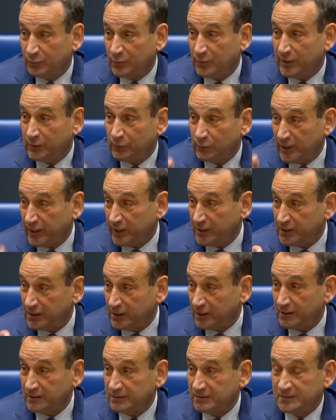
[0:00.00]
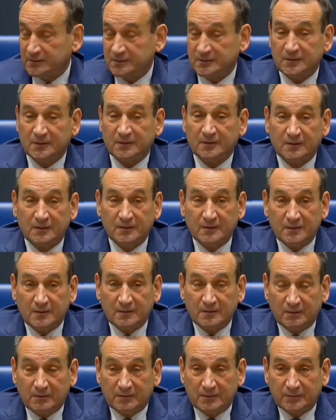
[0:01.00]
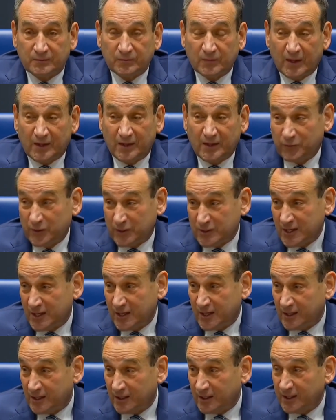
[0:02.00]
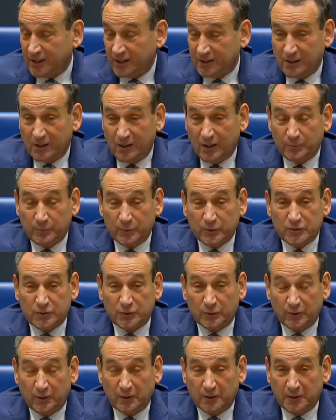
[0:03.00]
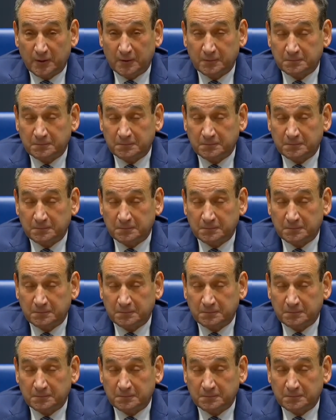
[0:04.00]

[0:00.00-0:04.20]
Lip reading: played right here. And every day I had an opportunity